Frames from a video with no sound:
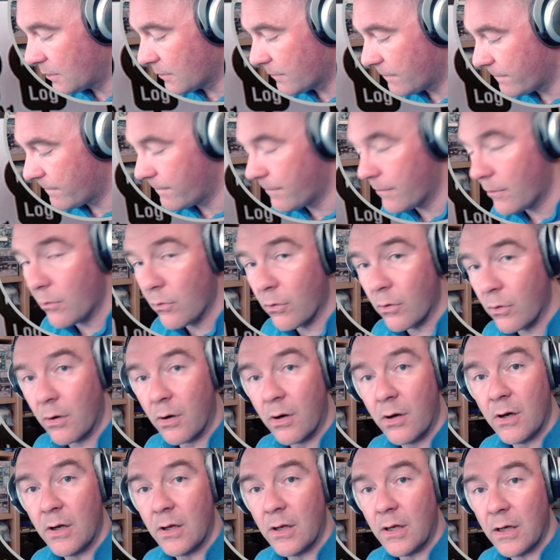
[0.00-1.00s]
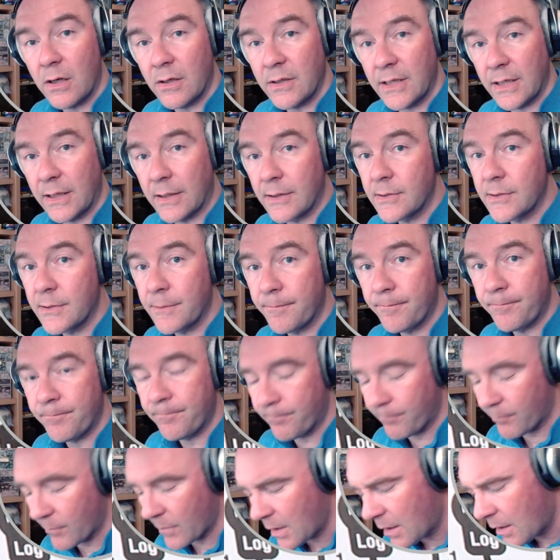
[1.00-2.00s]
to 4 clock ticks.
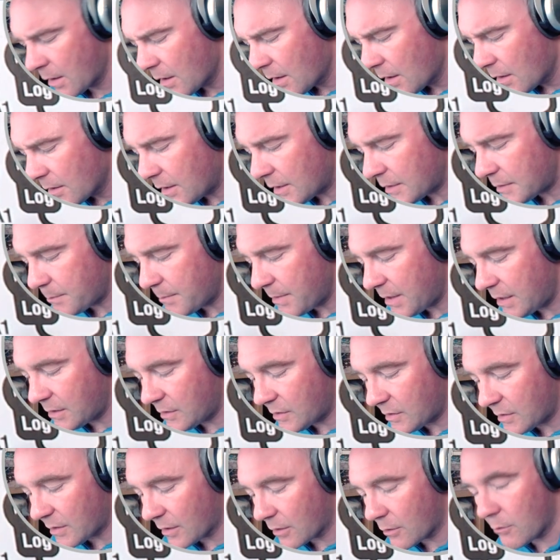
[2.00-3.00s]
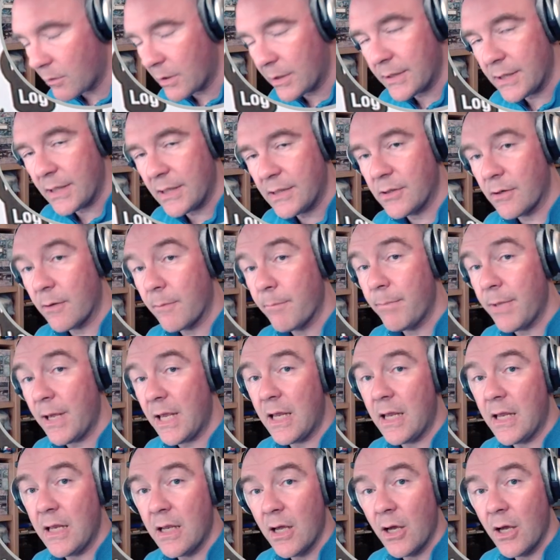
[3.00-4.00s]
This means that quantiser
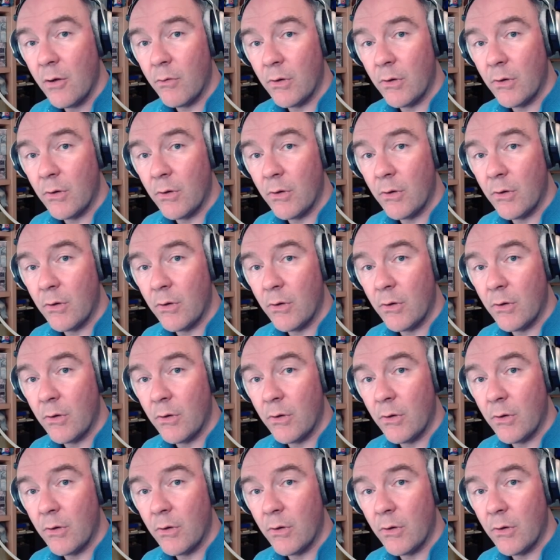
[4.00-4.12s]
B